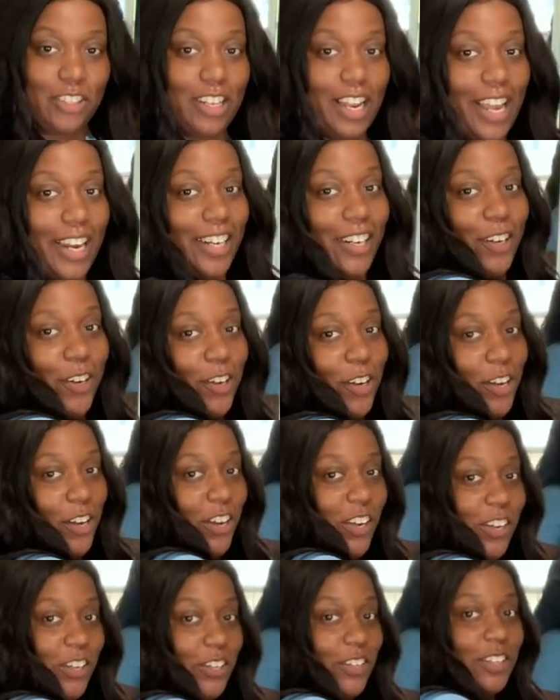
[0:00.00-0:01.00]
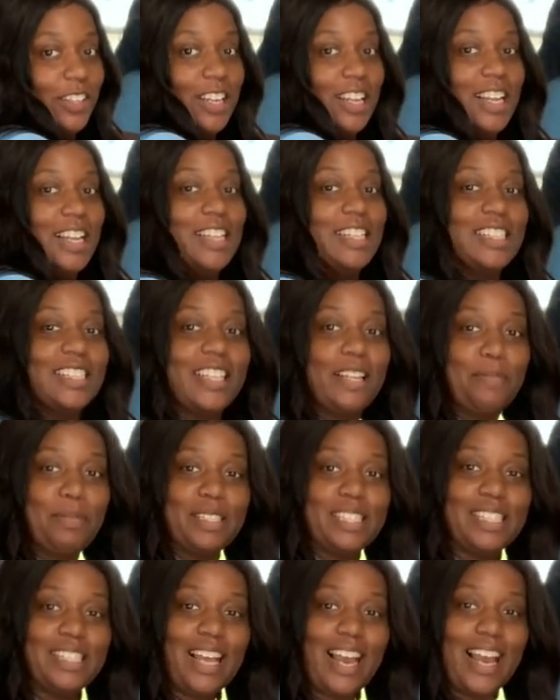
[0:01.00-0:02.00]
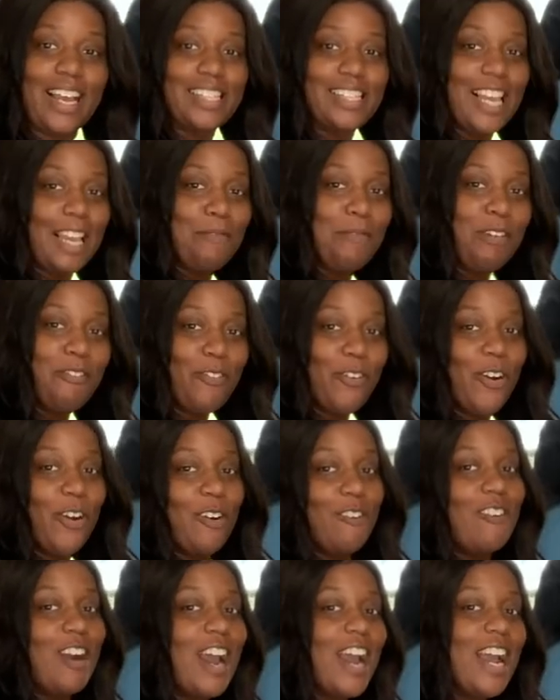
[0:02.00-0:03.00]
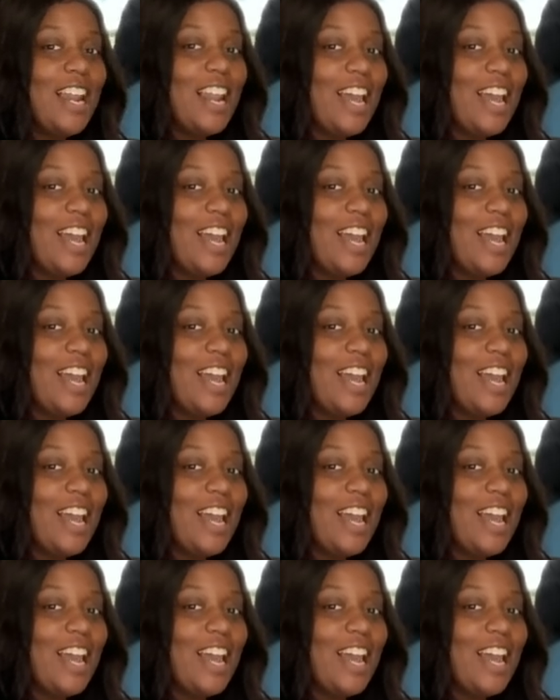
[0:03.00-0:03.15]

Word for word: Like, girl, slip and slide, take me for a ride.